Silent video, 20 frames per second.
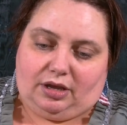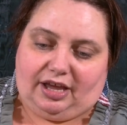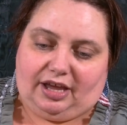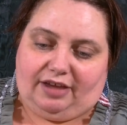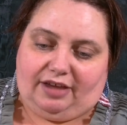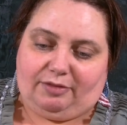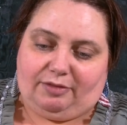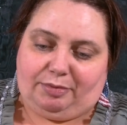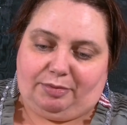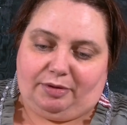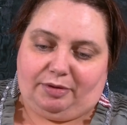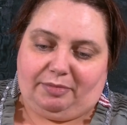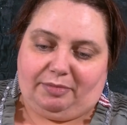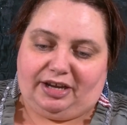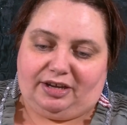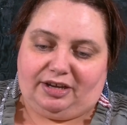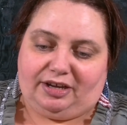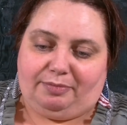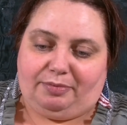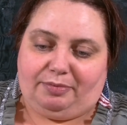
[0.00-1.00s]
I haven't put
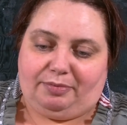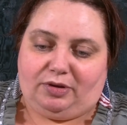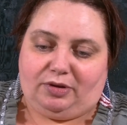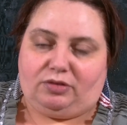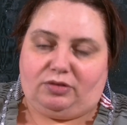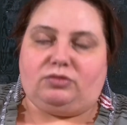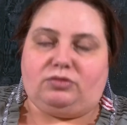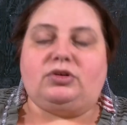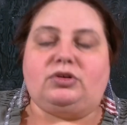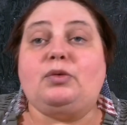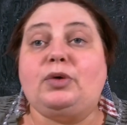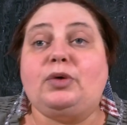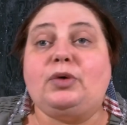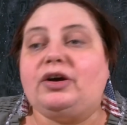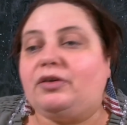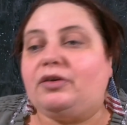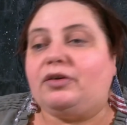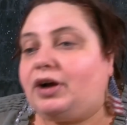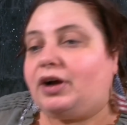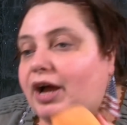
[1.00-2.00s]
makeup on.
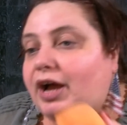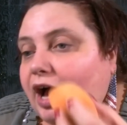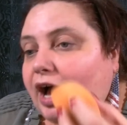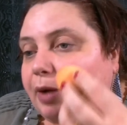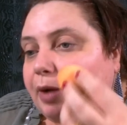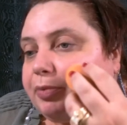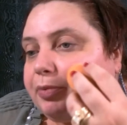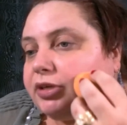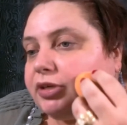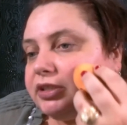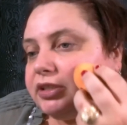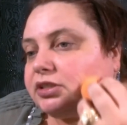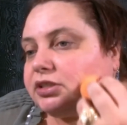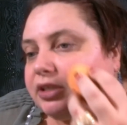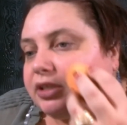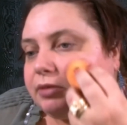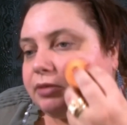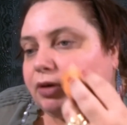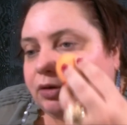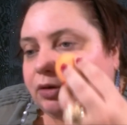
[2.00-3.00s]
Well, I put
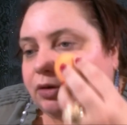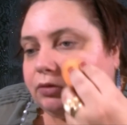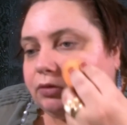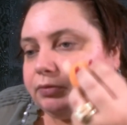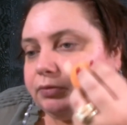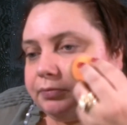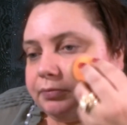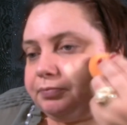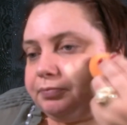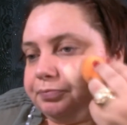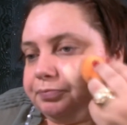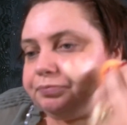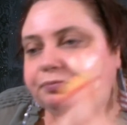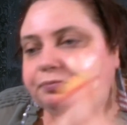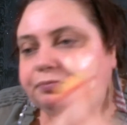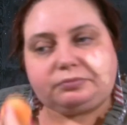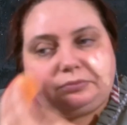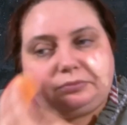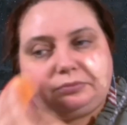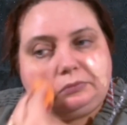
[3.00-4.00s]
some on.
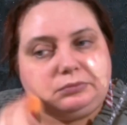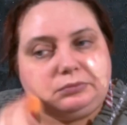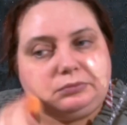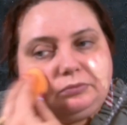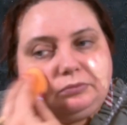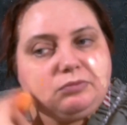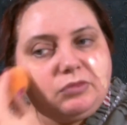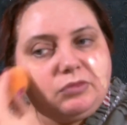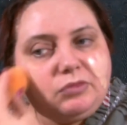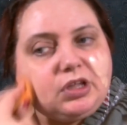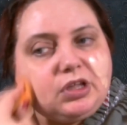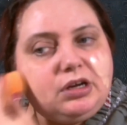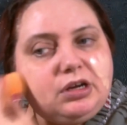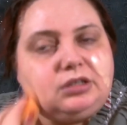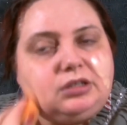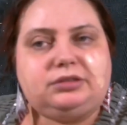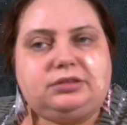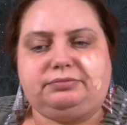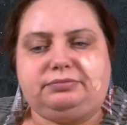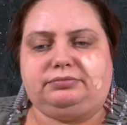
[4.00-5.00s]

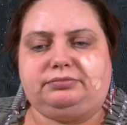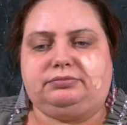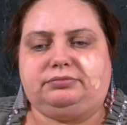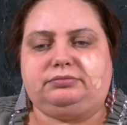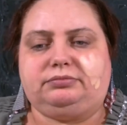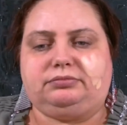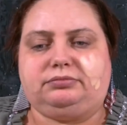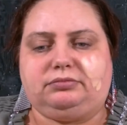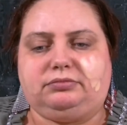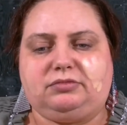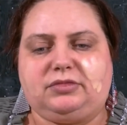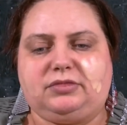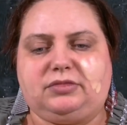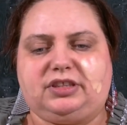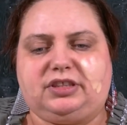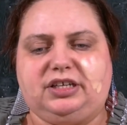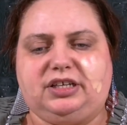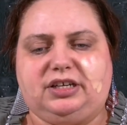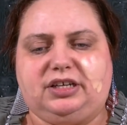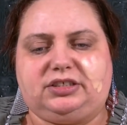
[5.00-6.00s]
Um, I
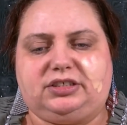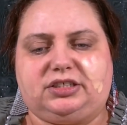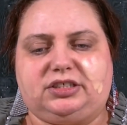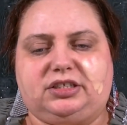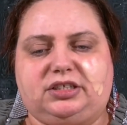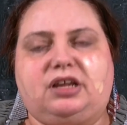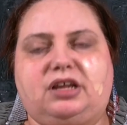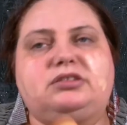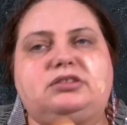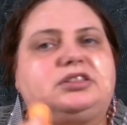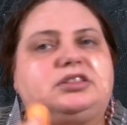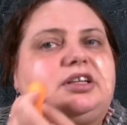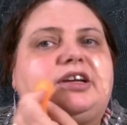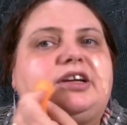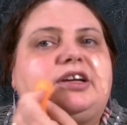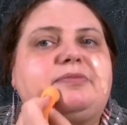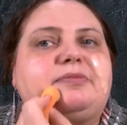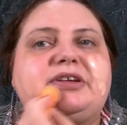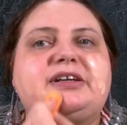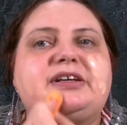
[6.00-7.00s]
think I just lost a
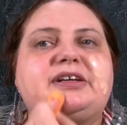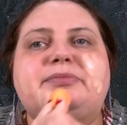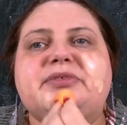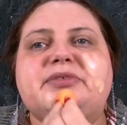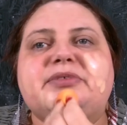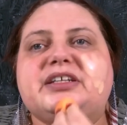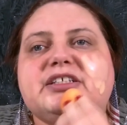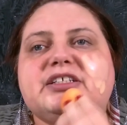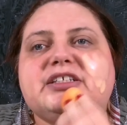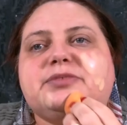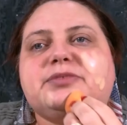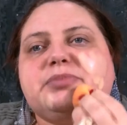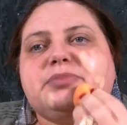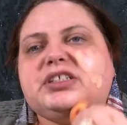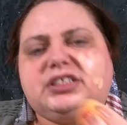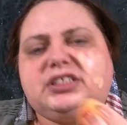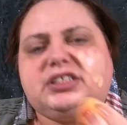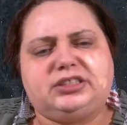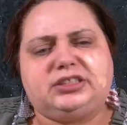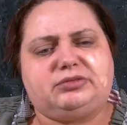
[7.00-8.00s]
lot of makeup in this
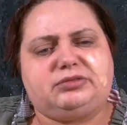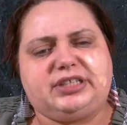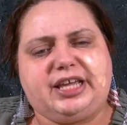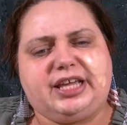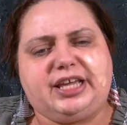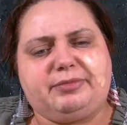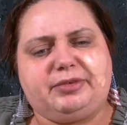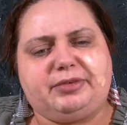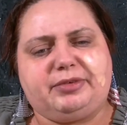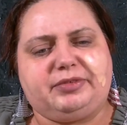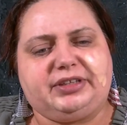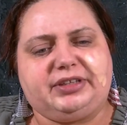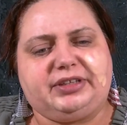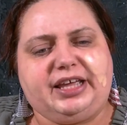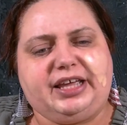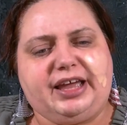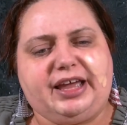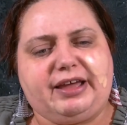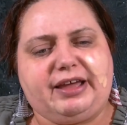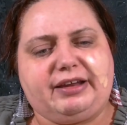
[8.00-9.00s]
sponge. What's happening with
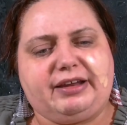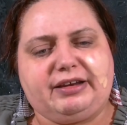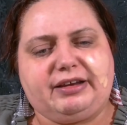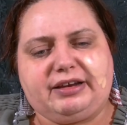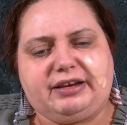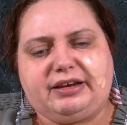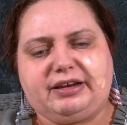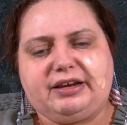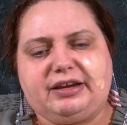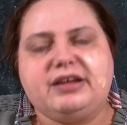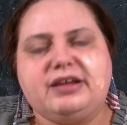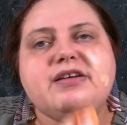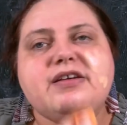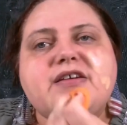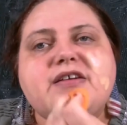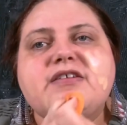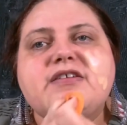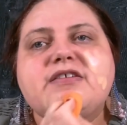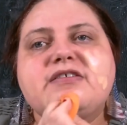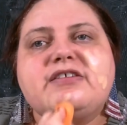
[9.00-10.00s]
that?
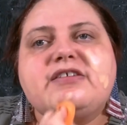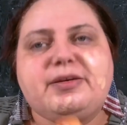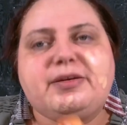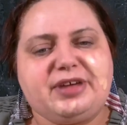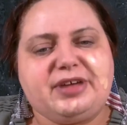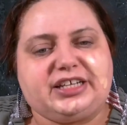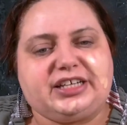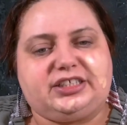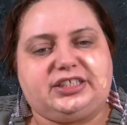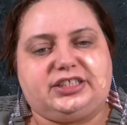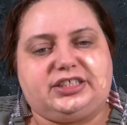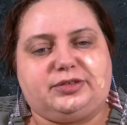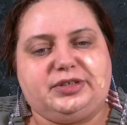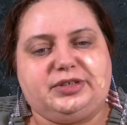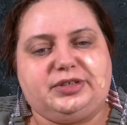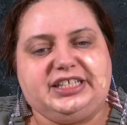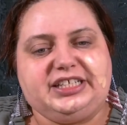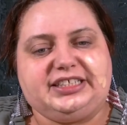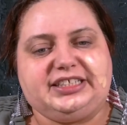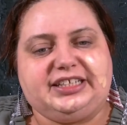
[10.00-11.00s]
I'm actually
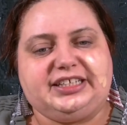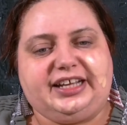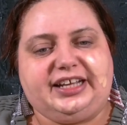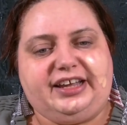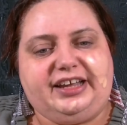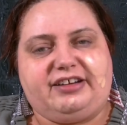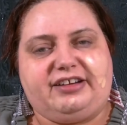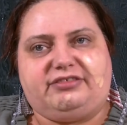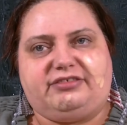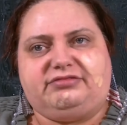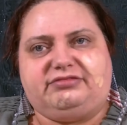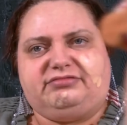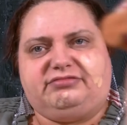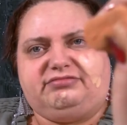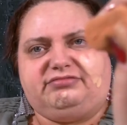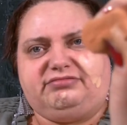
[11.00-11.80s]
squeezing it out.